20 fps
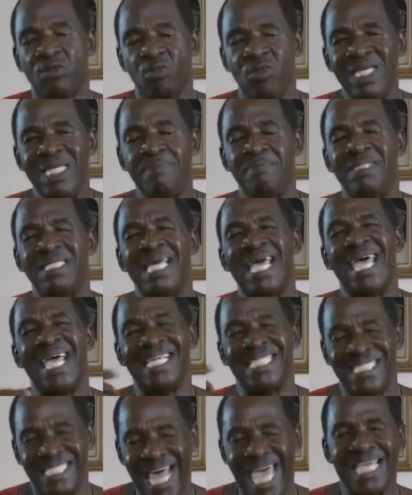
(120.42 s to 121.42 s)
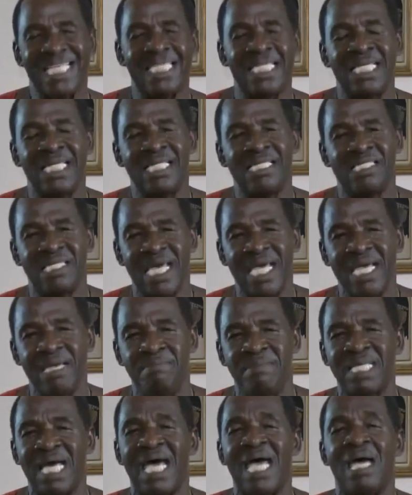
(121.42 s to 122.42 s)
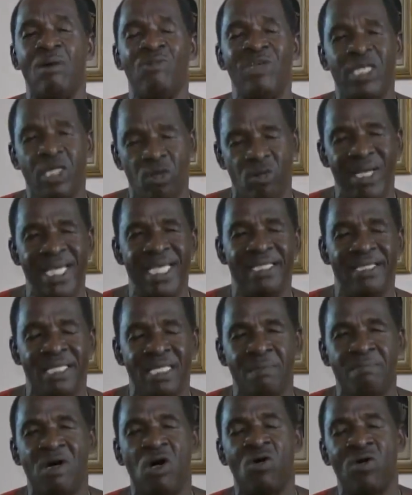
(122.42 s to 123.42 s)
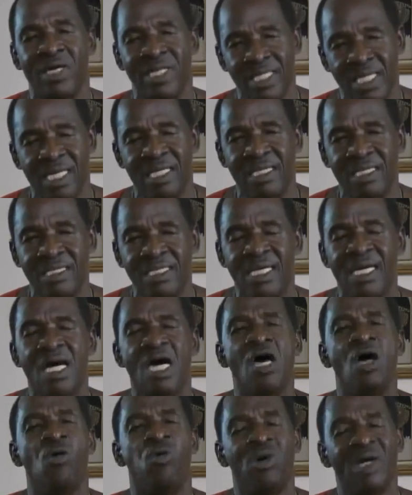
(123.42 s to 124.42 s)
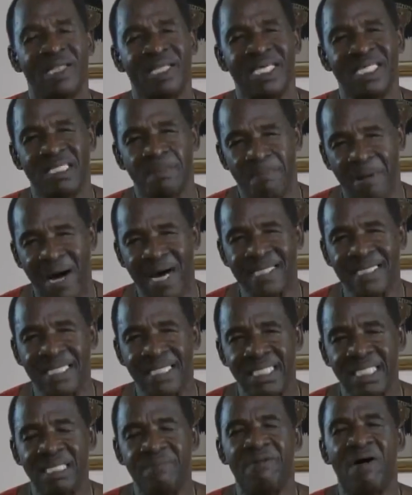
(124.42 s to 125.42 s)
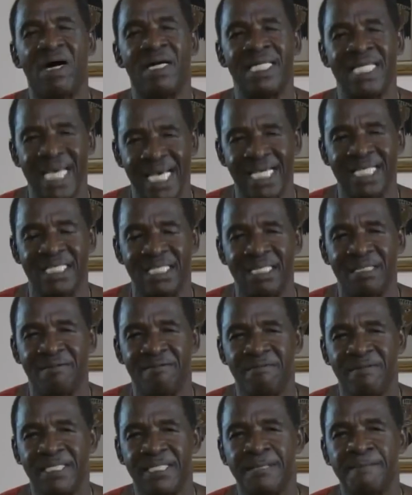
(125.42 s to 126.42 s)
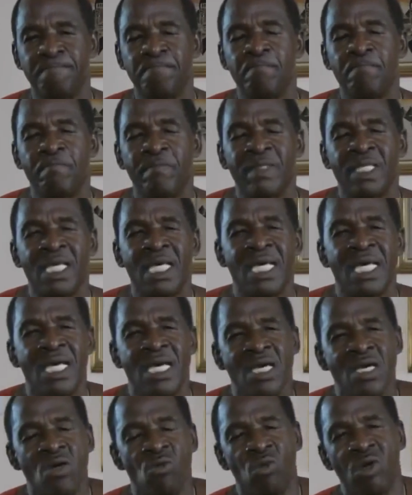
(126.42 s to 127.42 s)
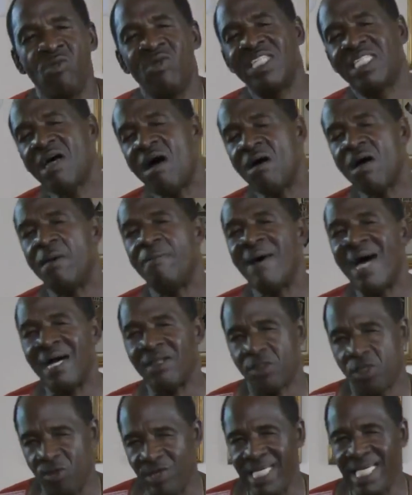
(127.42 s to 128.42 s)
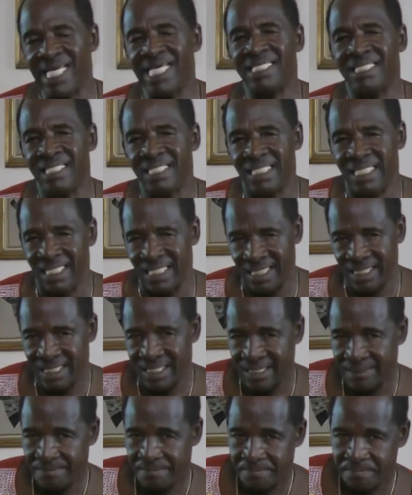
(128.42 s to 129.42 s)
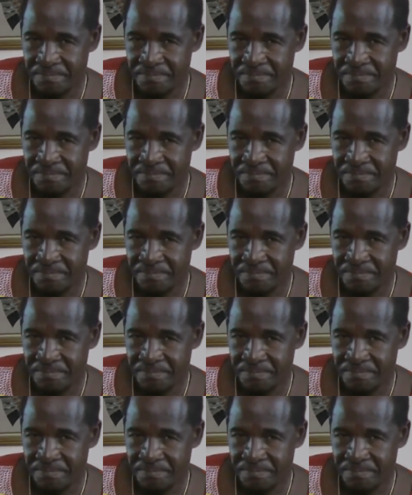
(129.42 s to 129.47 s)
to reap exactly the same time we create them on another, whether it's positive or negative. We will talk about three entities